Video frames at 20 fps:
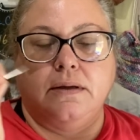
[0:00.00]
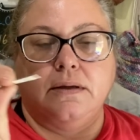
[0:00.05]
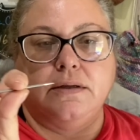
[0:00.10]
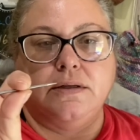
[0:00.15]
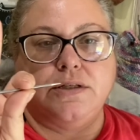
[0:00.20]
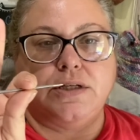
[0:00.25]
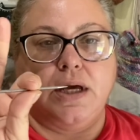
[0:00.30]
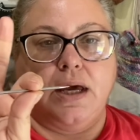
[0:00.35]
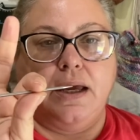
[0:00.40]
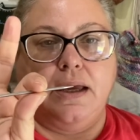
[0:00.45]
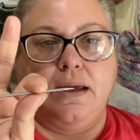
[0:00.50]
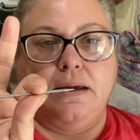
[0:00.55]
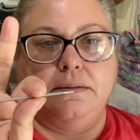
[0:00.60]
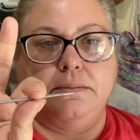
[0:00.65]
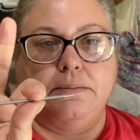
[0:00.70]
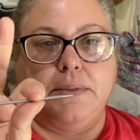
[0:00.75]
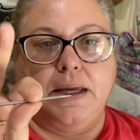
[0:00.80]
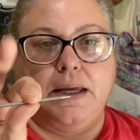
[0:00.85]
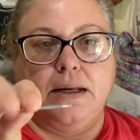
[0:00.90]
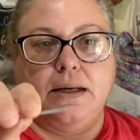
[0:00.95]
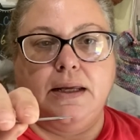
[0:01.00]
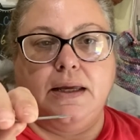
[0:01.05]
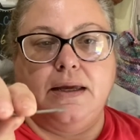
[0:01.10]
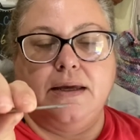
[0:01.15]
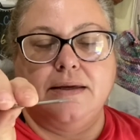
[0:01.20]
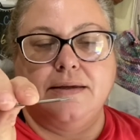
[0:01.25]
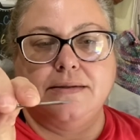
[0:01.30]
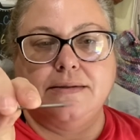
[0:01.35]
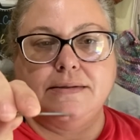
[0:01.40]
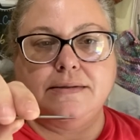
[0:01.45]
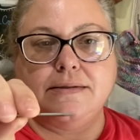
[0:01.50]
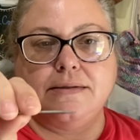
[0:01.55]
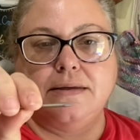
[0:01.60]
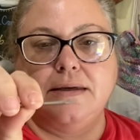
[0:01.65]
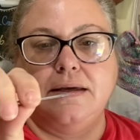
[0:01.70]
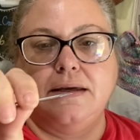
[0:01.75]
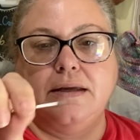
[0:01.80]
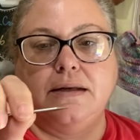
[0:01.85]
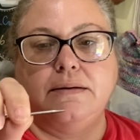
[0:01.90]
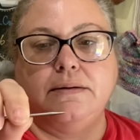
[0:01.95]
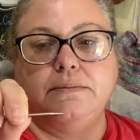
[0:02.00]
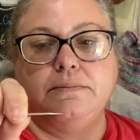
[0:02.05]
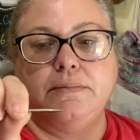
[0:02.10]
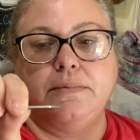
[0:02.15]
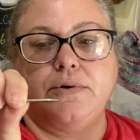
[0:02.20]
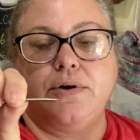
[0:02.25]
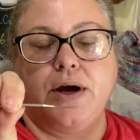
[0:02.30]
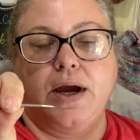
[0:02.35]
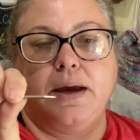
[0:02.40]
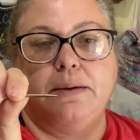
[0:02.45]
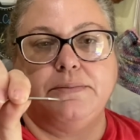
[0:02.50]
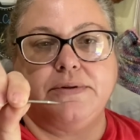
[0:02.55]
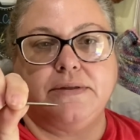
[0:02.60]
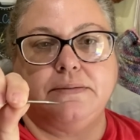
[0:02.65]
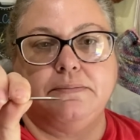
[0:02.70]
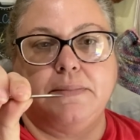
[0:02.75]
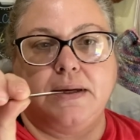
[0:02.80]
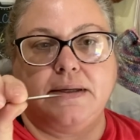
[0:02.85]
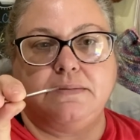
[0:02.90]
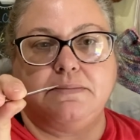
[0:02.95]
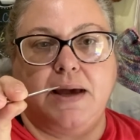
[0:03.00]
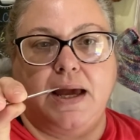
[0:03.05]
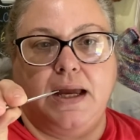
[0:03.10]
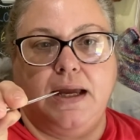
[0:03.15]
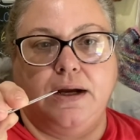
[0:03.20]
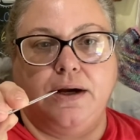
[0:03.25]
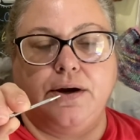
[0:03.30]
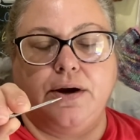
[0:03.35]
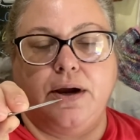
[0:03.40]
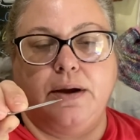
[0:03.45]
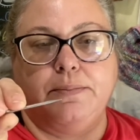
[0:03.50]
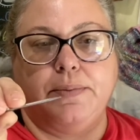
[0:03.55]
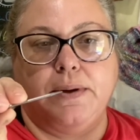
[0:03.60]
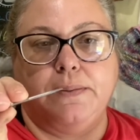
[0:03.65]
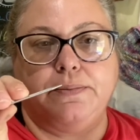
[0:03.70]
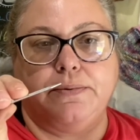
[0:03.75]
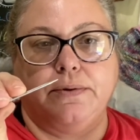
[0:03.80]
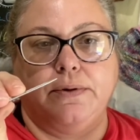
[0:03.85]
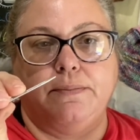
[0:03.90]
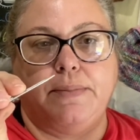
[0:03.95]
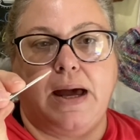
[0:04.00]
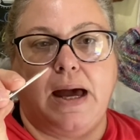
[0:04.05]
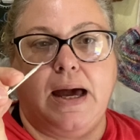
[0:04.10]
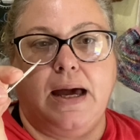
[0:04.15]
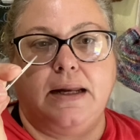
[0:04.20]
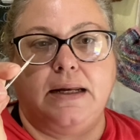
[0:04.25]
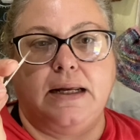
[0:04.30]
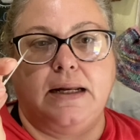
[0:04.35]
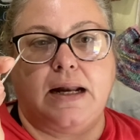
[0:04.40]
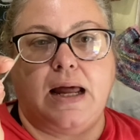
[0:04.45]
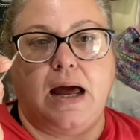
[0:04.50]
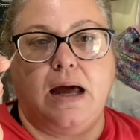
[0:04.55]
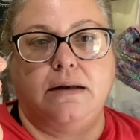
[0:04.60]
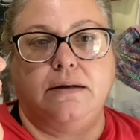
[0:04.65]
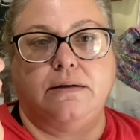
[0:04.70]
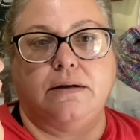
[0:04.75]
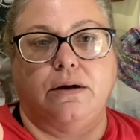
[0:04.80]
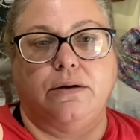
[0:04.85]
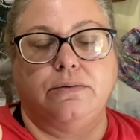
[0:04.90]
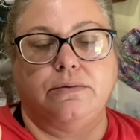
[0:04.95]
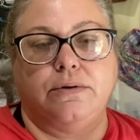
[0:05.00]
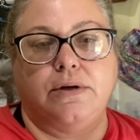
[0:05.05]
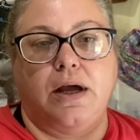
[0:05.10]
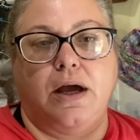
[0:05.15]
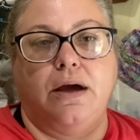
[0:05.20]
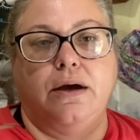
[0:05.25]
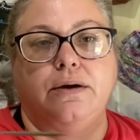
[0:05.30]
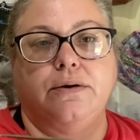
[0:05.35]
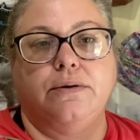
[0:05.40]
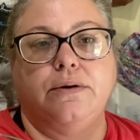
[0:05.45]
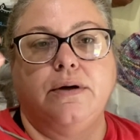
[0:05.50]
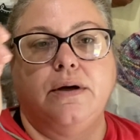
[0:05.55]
giant man hands, it makes my hand cramp up real bad, and I don't know,